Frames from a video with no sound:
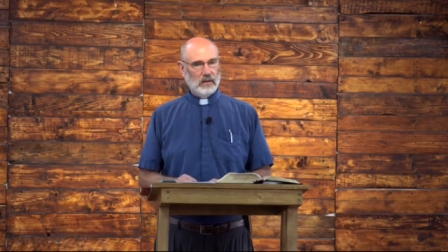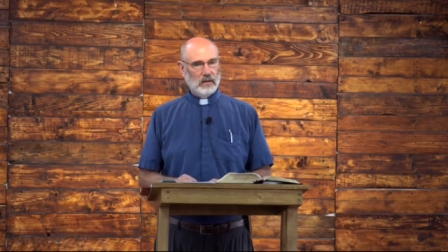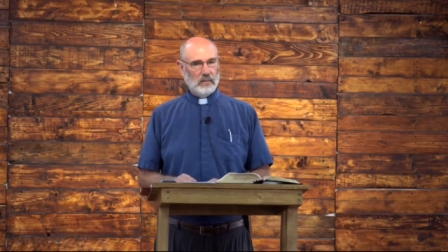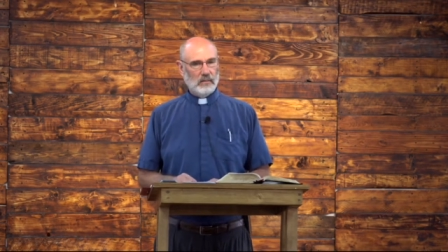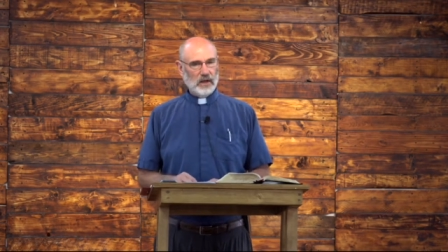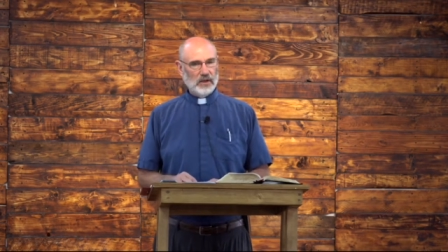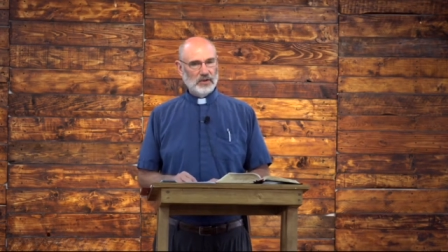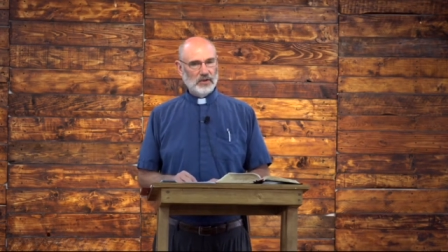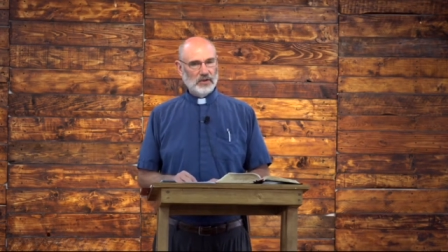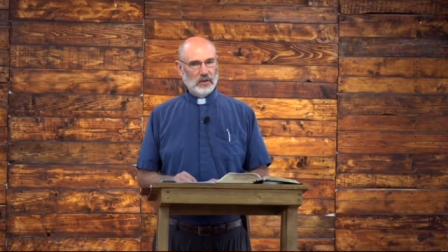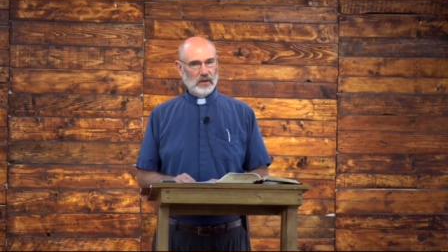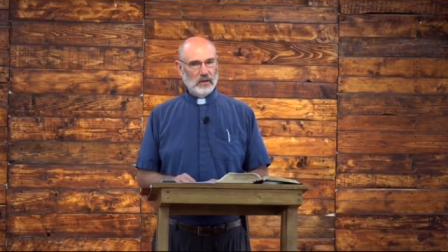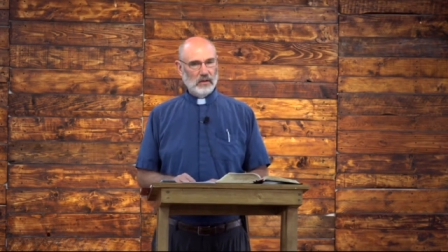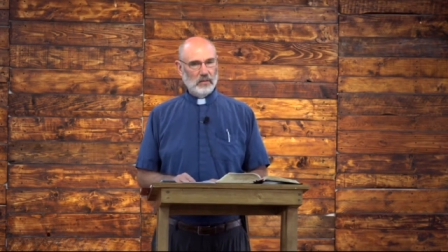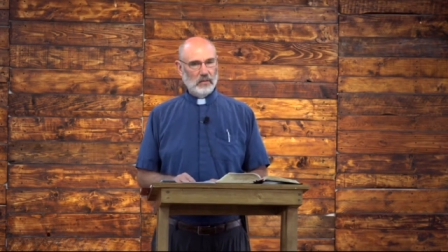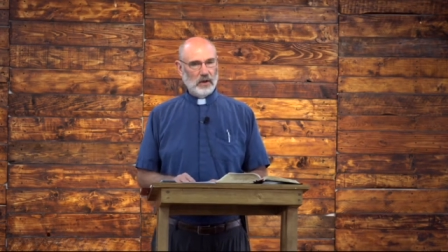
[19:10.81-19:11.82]

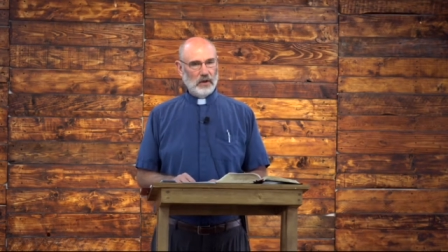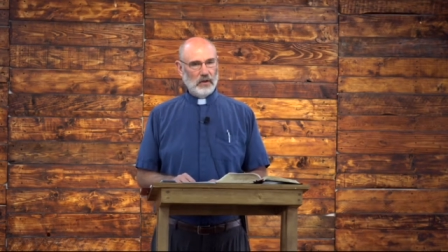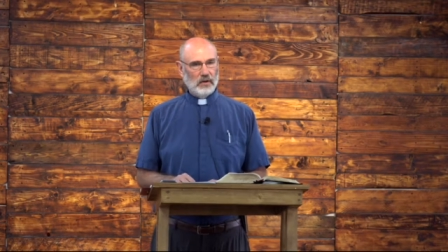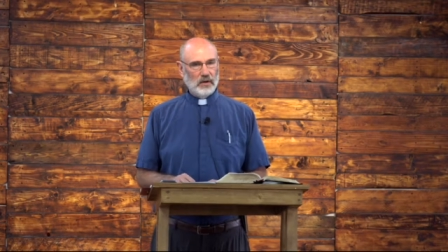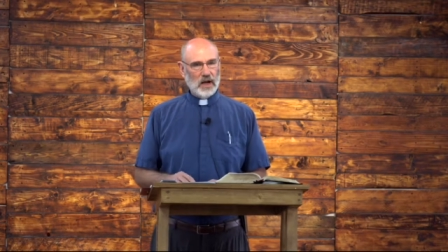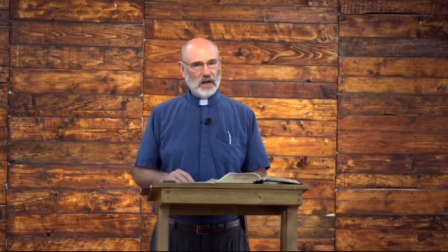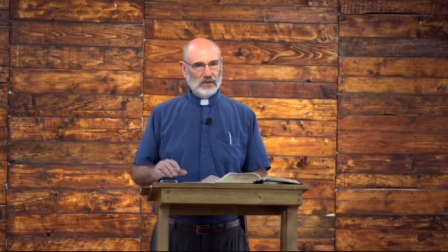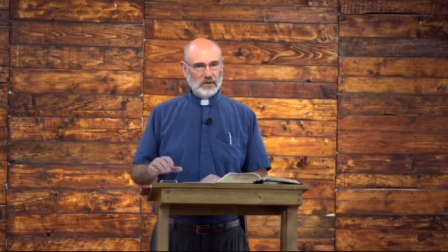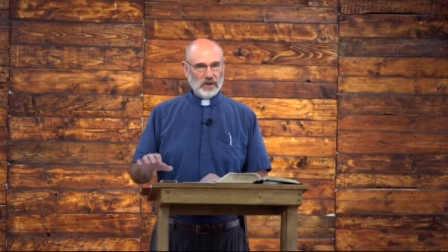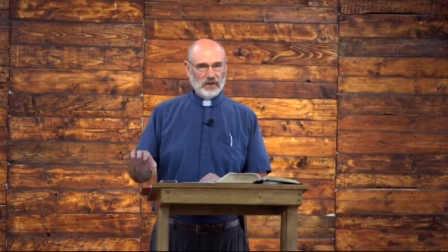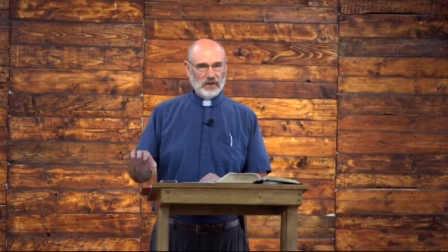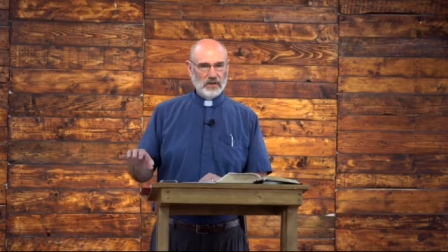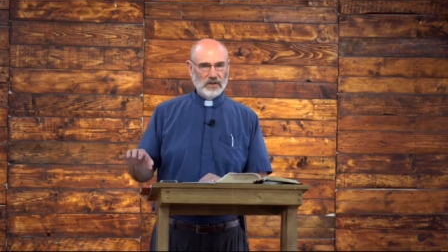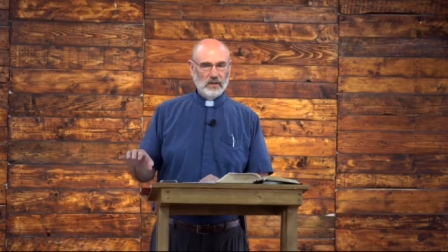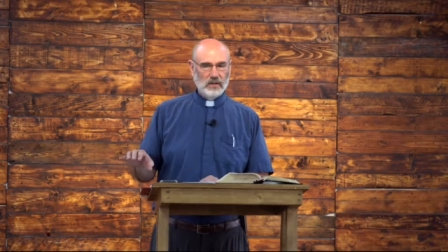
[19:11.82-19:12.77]
ministry where you're not just,